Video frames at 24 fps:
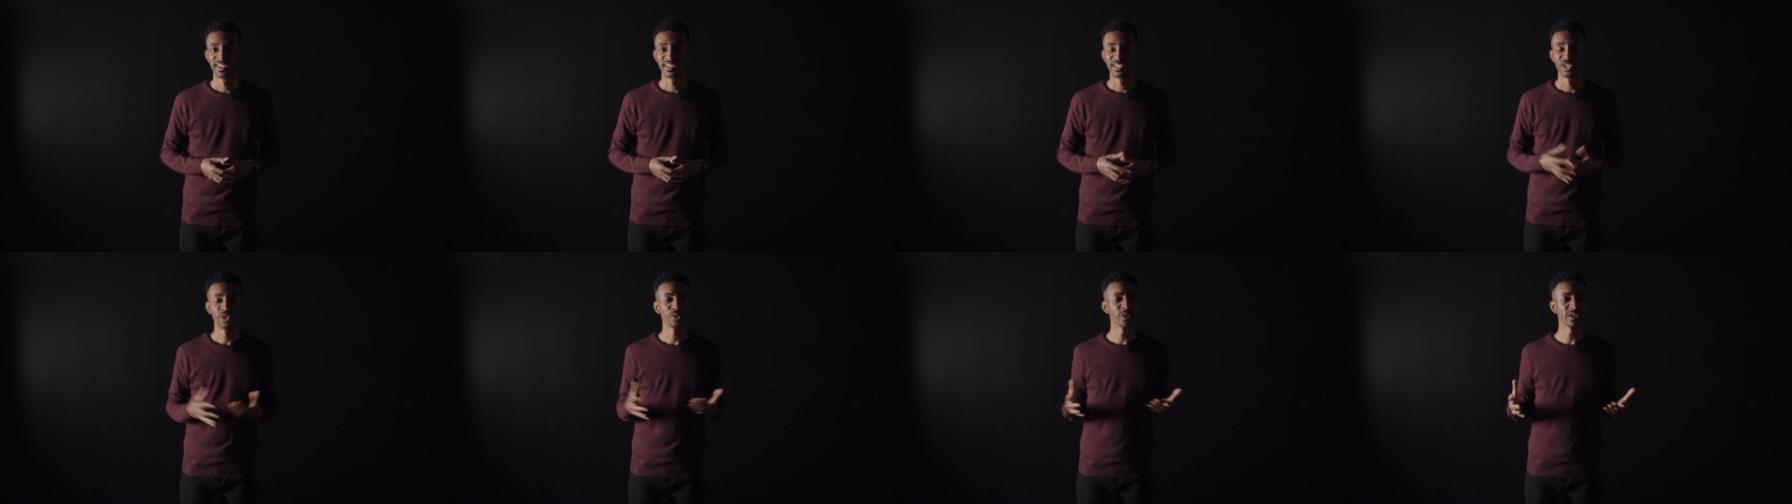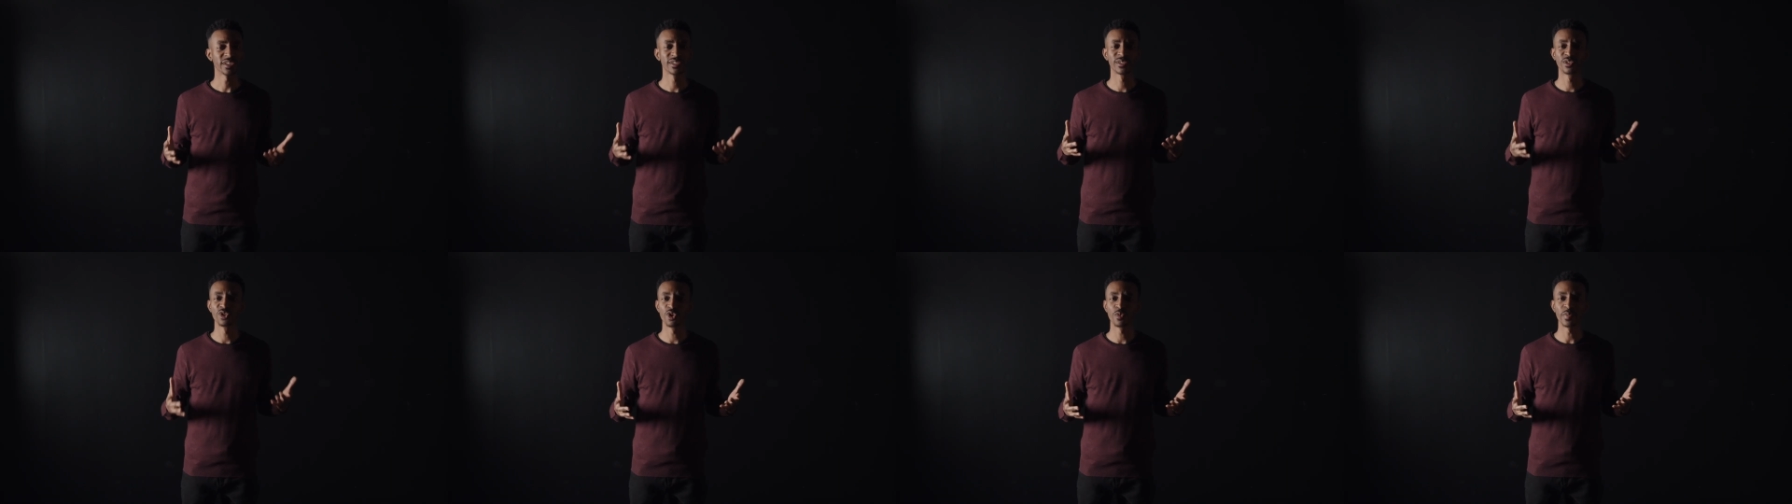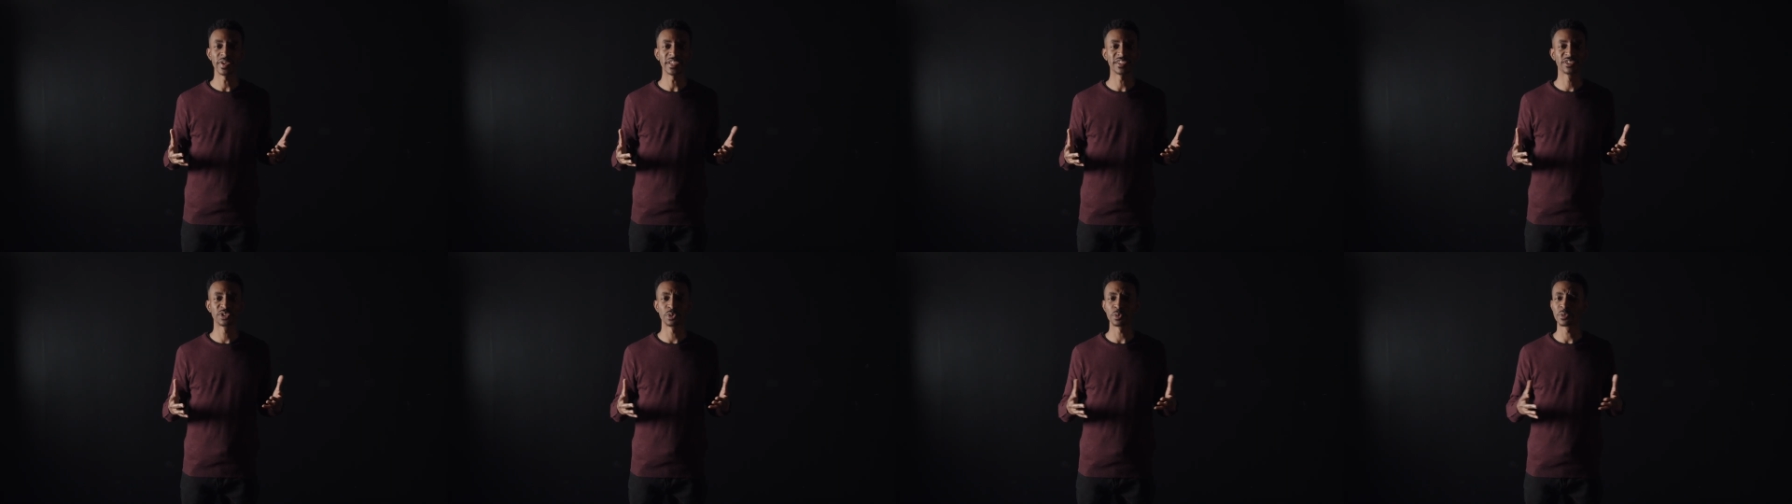You'd assume
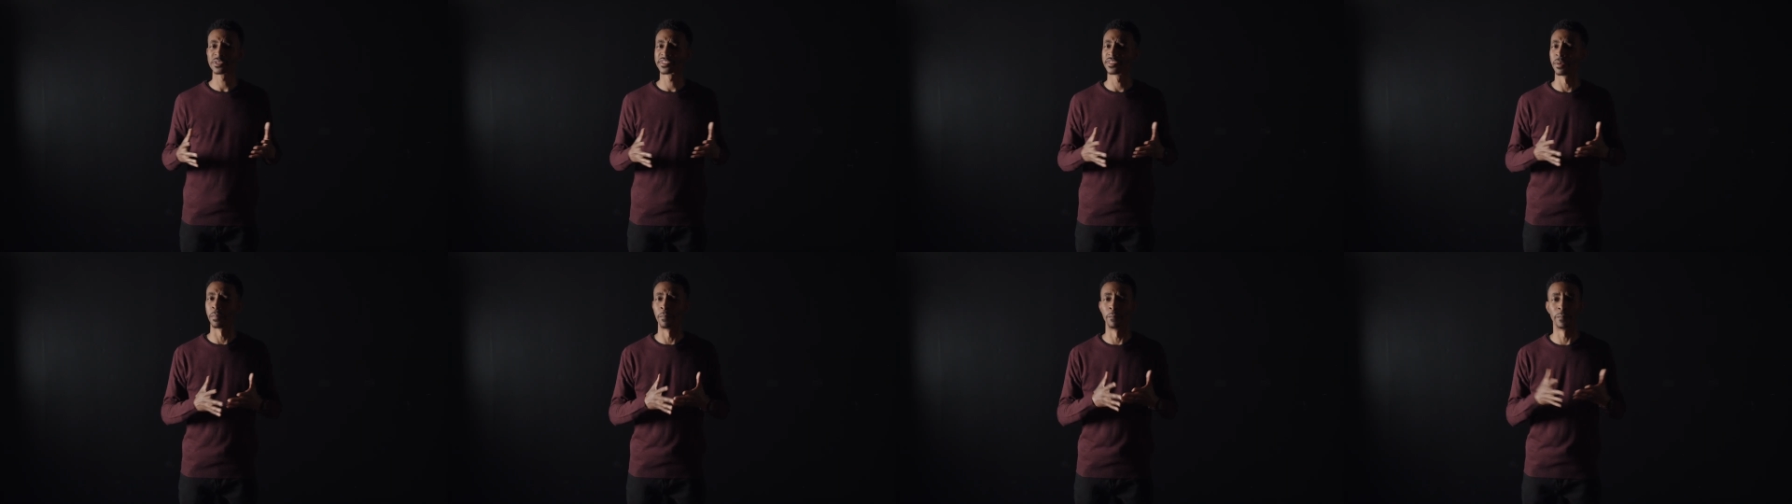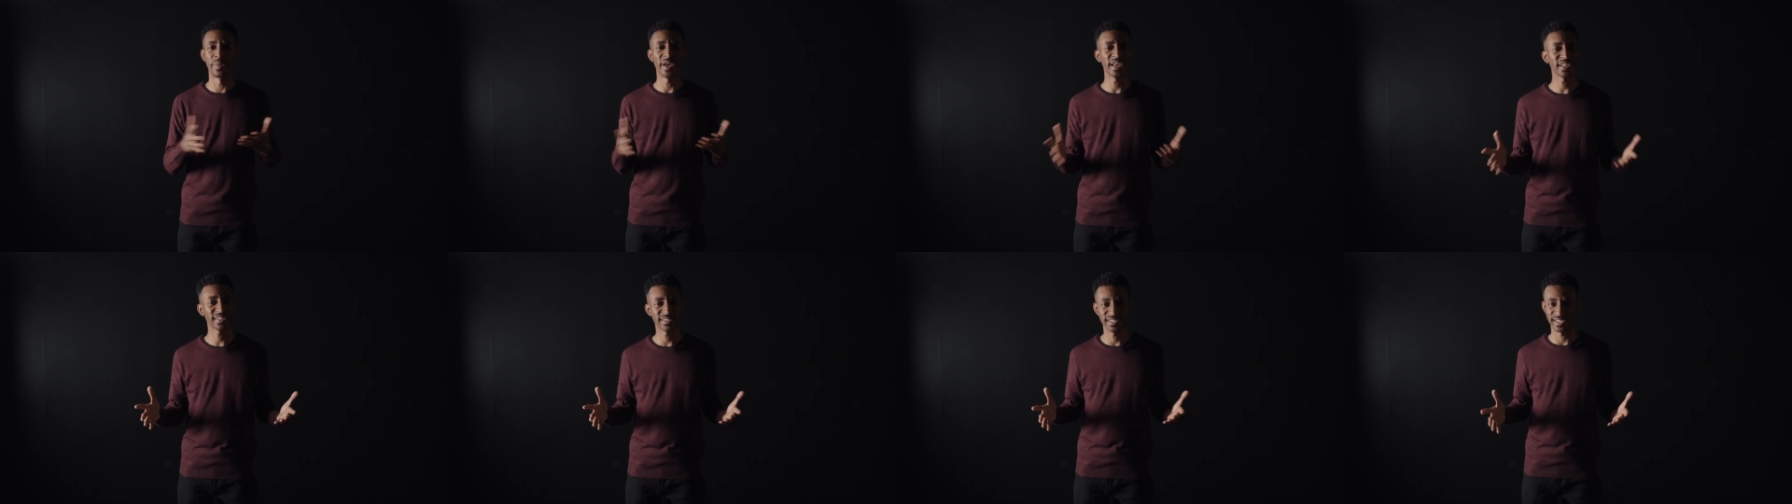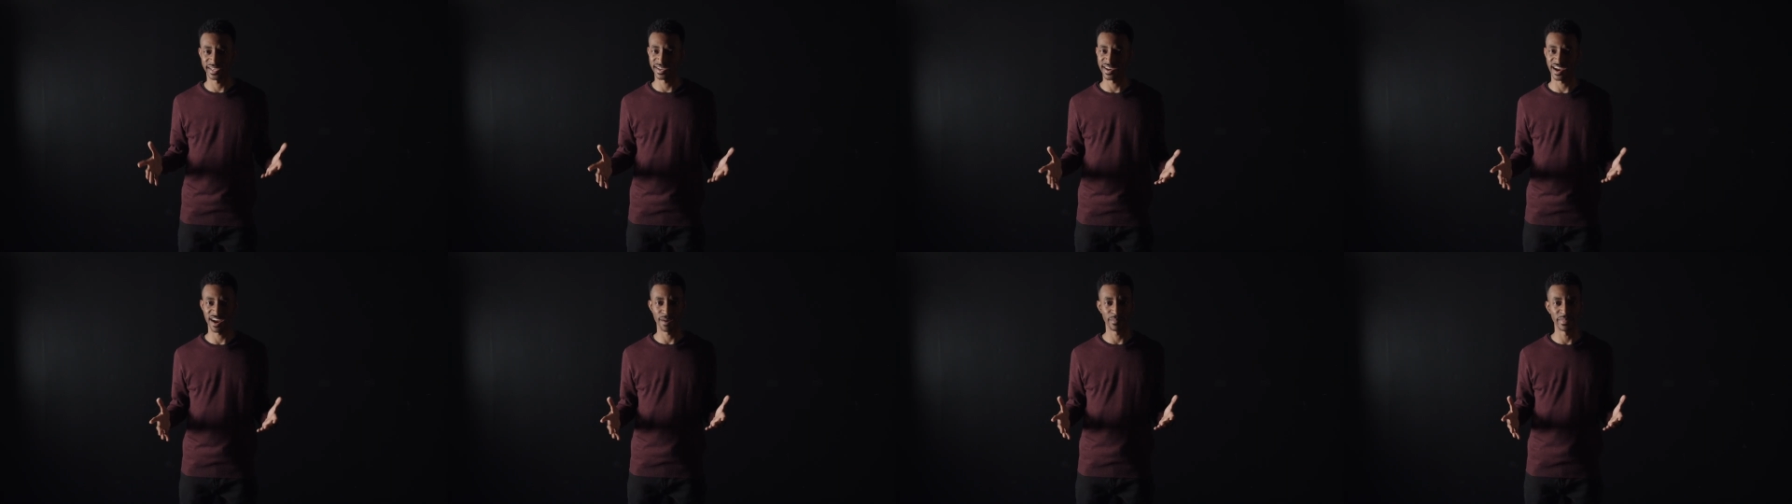he'd choose the best
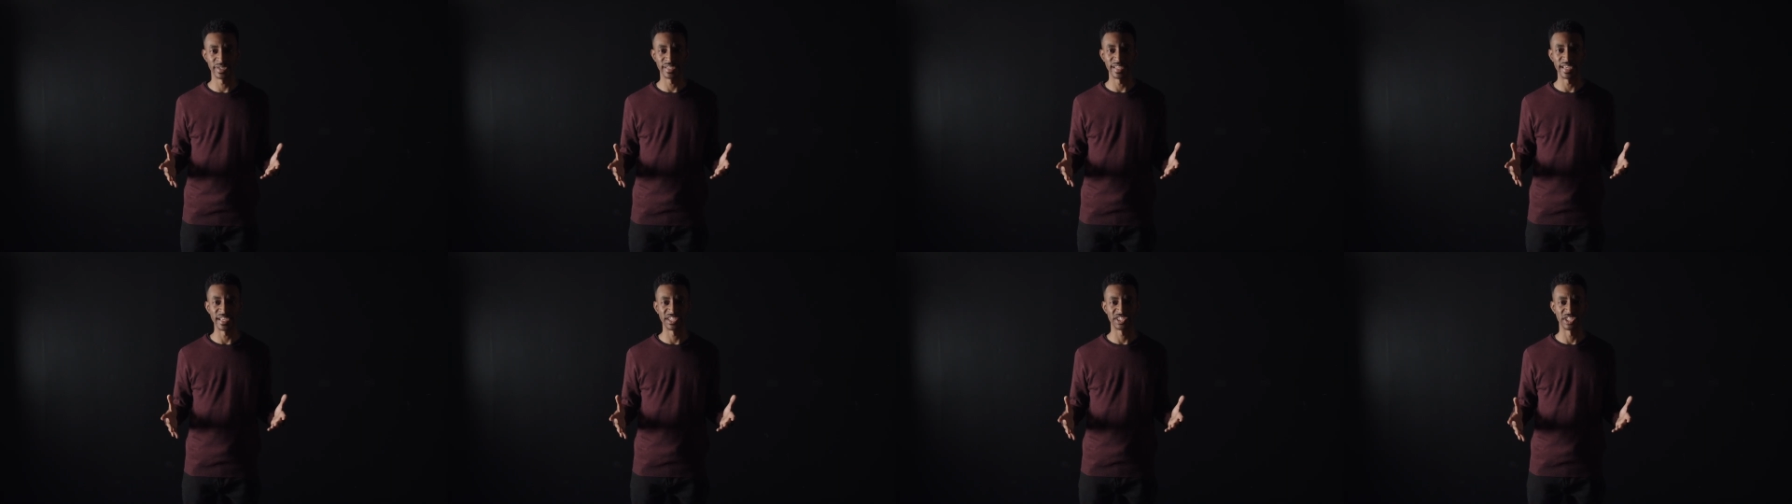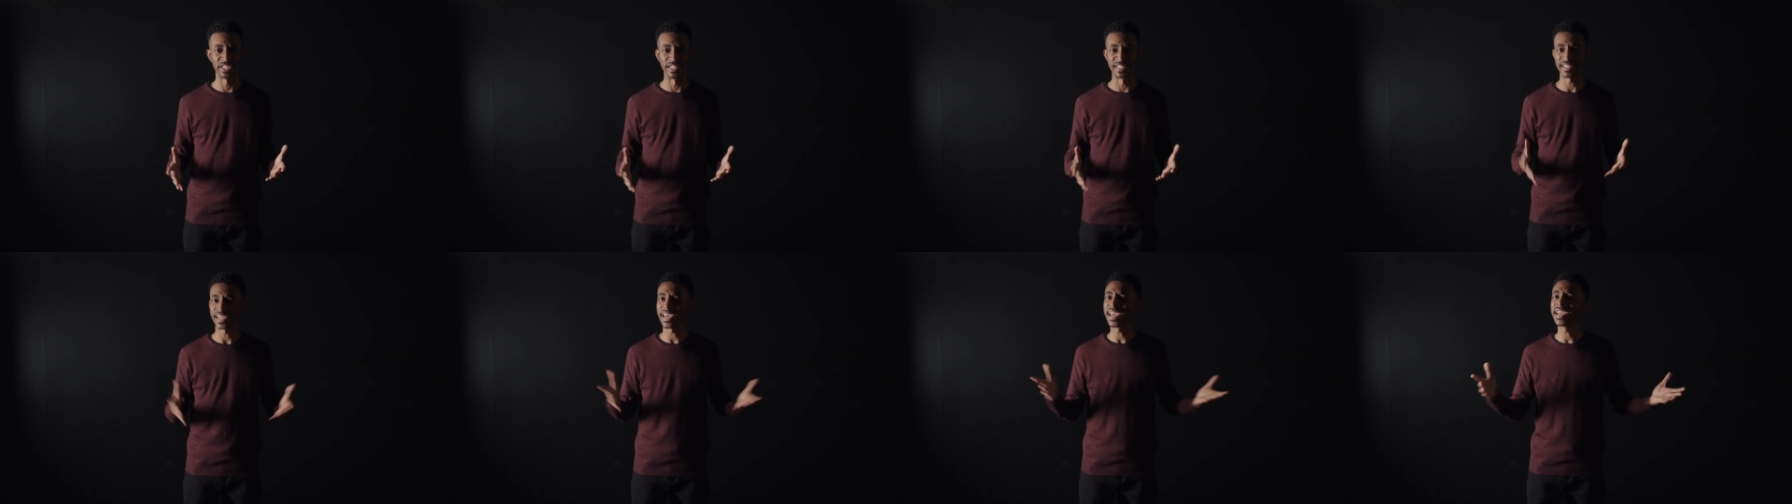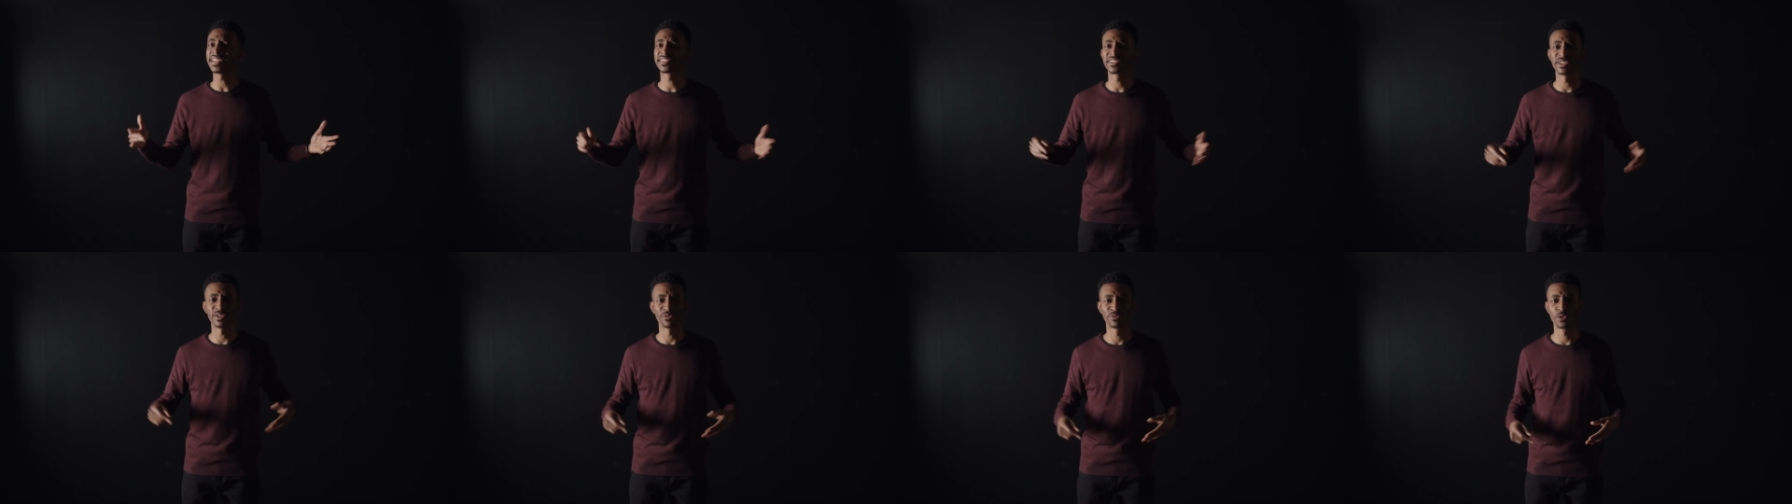accommodations,
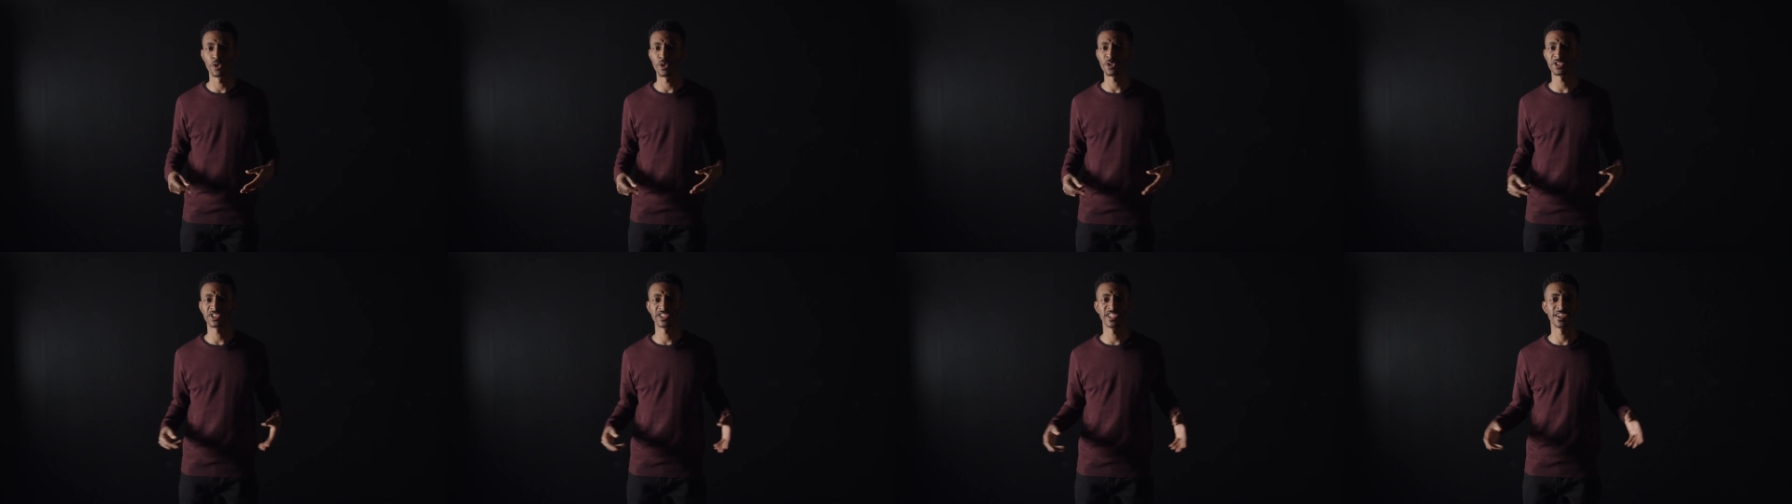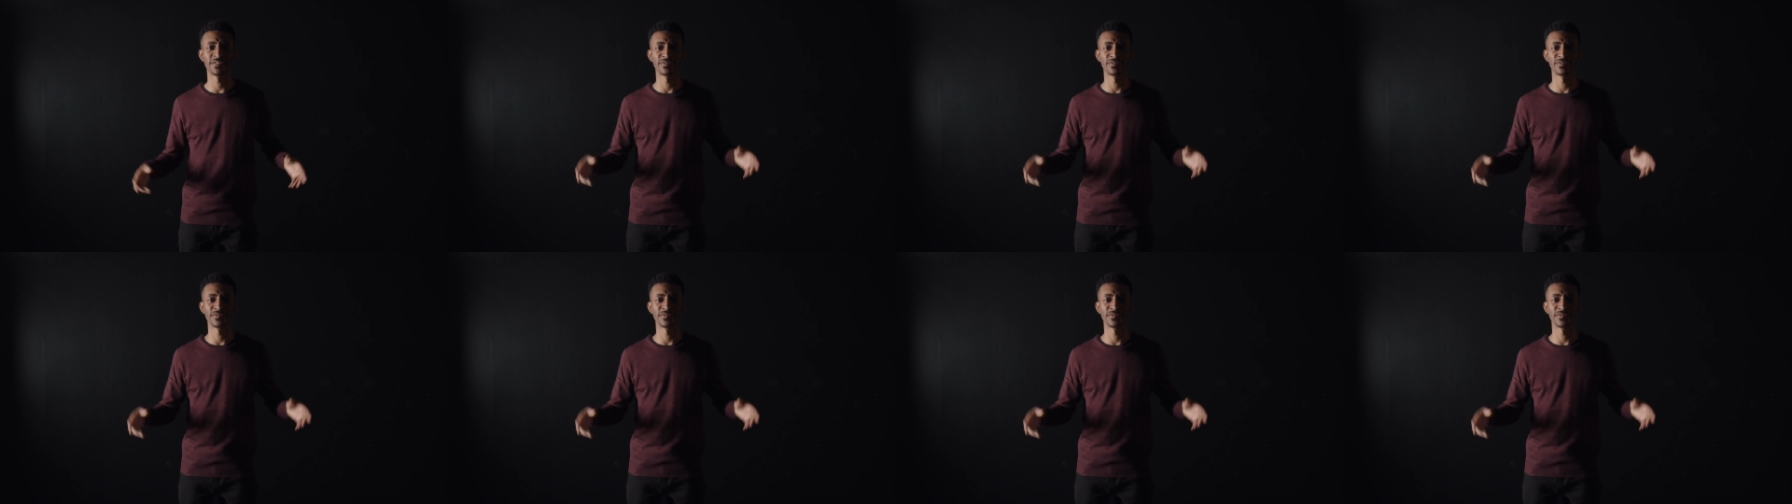ancient version